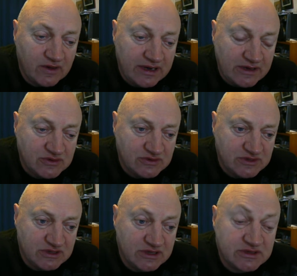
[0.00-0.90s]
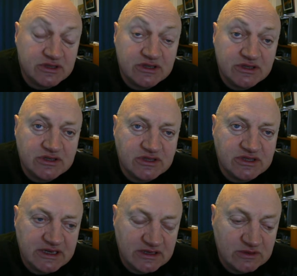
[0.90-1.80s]
financial institutions
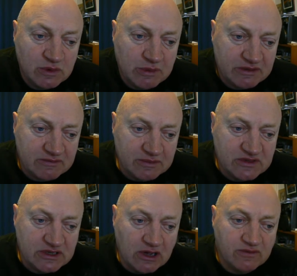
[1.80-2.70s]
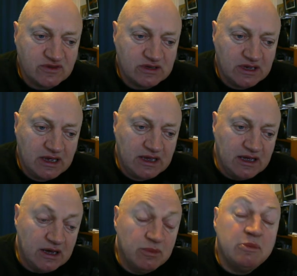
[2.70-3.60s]
tend to mimic themselves,
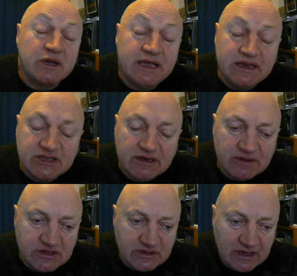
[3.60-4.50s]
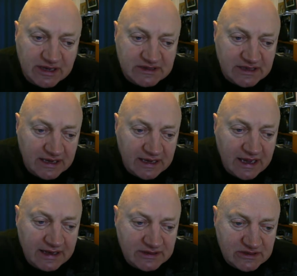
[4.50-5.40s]
uh, mimic each other, should I say.
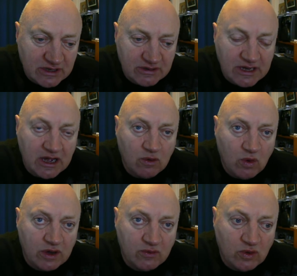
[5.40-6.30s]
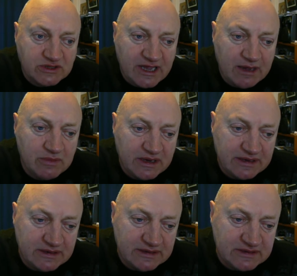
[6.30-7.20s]
And so now what, what's happening
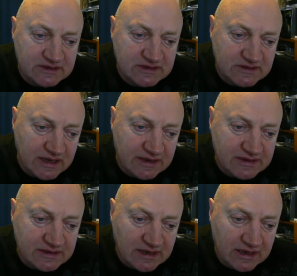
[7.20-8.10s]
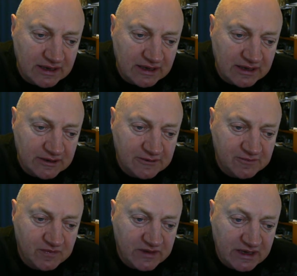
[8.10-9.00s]
is that, uh,
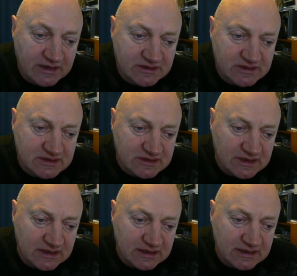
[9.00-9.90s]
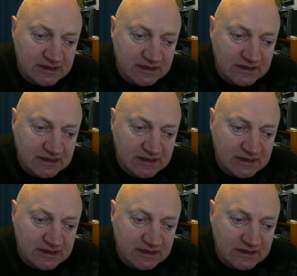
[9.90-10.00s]
as uh,